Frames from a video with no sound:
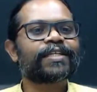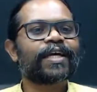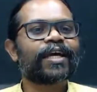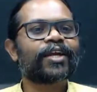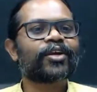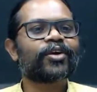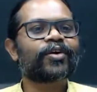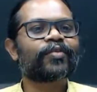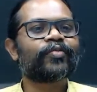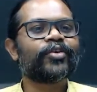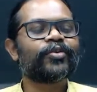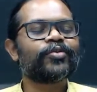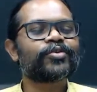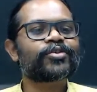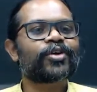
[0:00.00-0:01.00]
share your
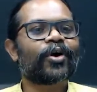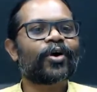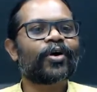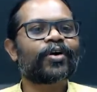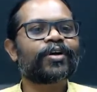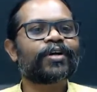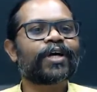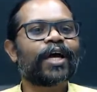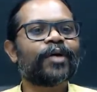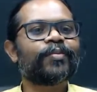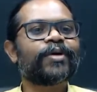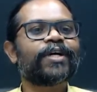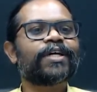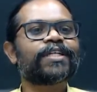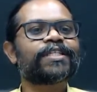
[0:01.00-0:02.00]
views on
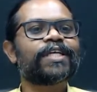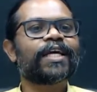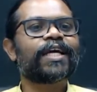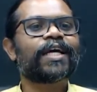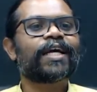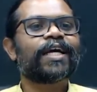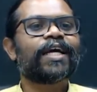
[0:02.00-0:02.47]
emerging